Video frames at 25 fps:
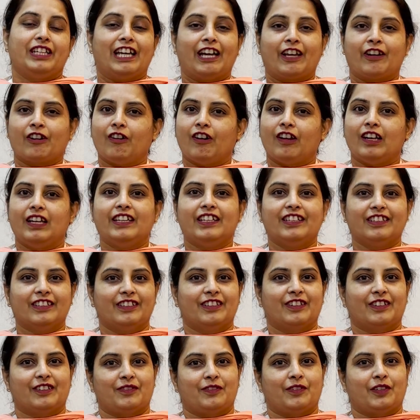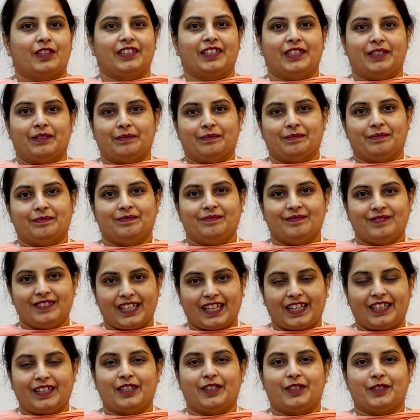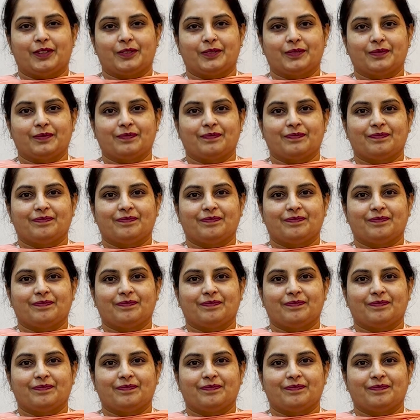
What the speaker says: We are all here for them. Thank you.